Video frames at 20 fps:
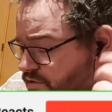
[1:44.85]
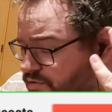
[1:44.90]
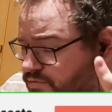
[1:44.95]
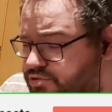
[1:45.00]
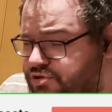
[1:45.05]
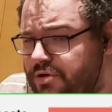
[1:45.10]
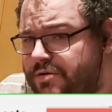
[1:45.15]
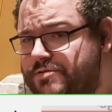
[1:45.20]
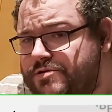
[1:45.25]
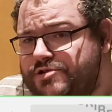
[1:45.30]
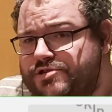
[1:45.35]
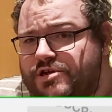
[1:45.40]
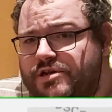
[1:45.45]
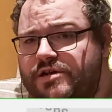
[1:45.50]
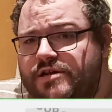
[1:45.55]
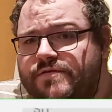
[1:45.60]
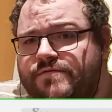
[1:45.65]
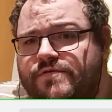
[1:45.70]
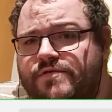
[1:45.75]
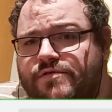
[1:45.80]
subscribe to the
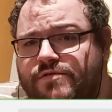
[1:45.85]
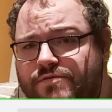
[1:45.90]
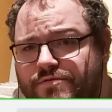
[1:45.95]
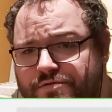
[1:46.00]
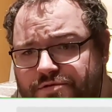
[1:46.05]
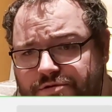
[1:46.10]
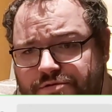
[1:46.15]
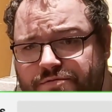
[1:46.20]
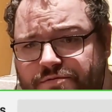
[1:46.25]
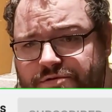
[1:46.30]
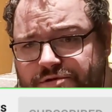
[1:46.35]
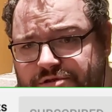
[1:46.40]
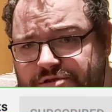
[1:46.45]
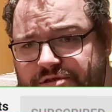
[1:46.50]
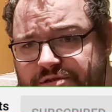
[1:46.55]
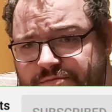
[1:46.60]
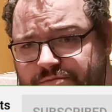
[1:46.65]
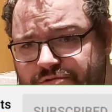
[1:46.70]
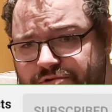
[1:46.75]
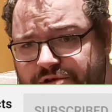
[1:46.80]
channel if you do want to
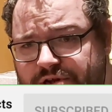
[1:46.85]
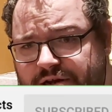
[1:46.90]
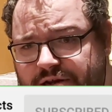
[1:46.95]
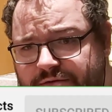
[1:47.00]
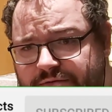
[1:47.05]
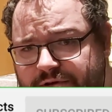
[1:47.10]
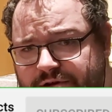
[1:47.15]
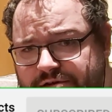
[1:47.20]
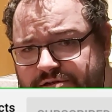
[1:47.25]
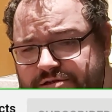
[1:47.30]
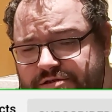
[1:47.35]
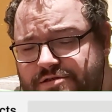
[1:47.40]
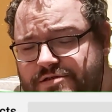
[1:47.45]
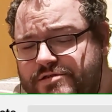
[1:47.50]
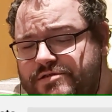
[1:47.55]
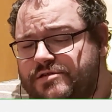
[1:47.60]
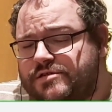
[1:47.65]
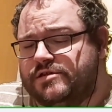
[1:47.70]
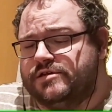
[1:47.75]
see more daily reactions.